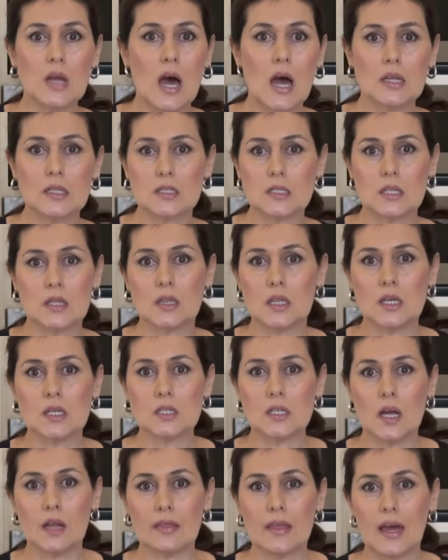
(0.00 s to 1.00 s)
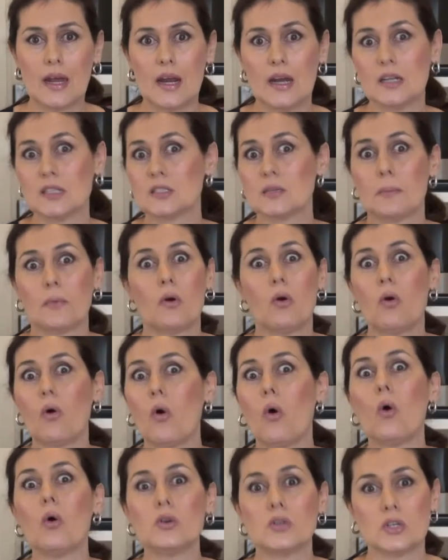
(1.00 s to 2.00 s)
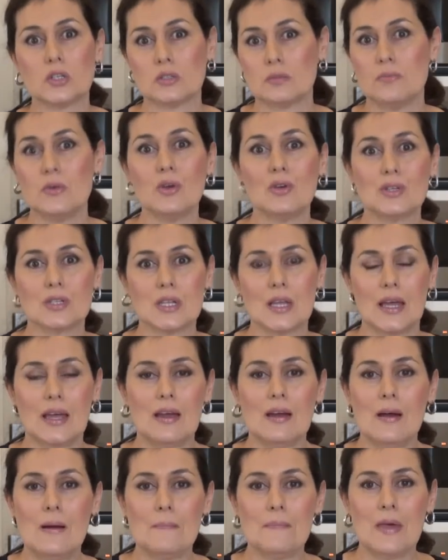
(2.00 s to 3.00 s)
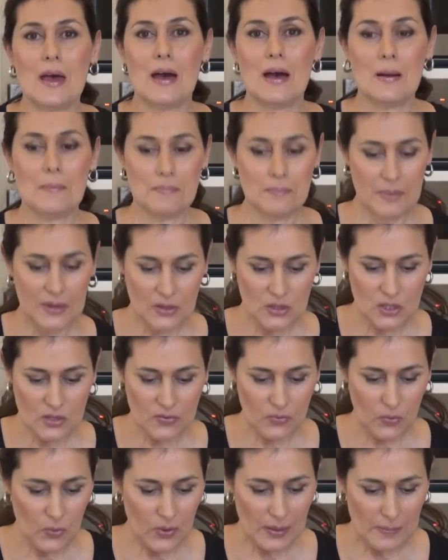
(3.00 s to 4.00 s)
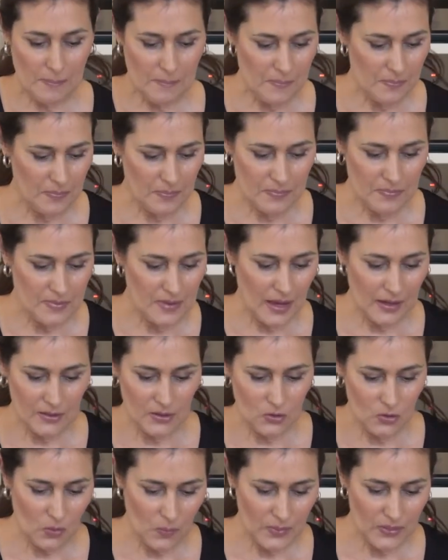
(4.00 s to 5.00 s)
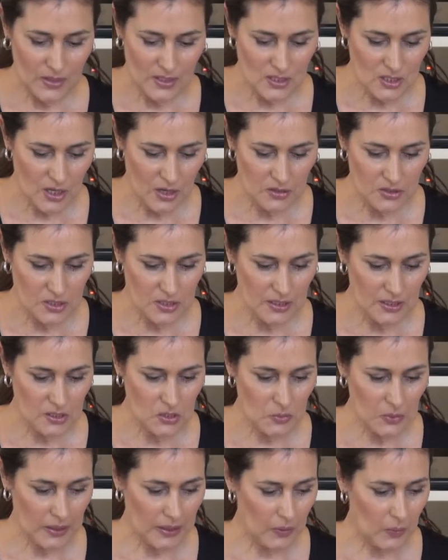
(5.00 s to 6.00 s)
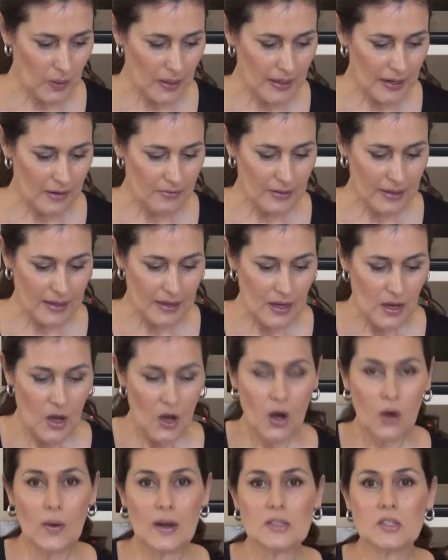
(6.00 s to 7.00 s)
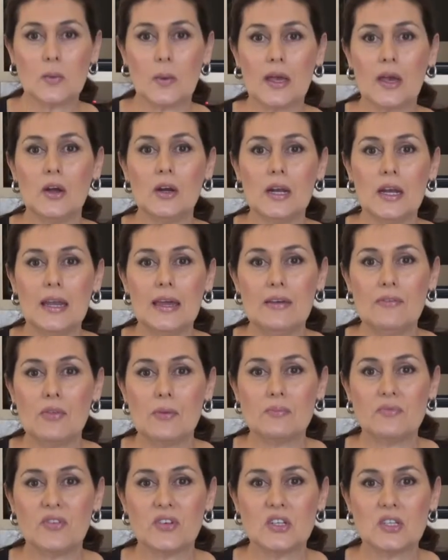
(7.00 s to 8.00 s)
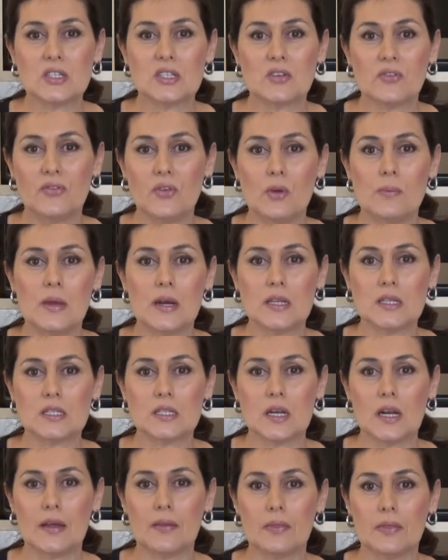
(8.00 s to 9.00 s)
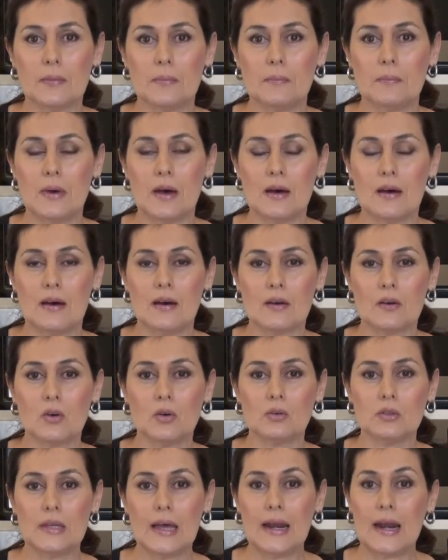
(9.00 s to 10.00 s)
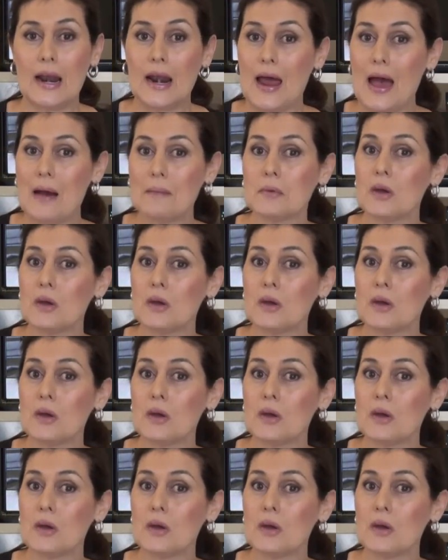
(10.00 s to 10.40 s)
nuts and things like that, and it's a gorgeous muesli because you've already done it all with this toasting. It's really quite lovely. All right, so we're going to leave them for just a few minutes to let them cool down, and I'm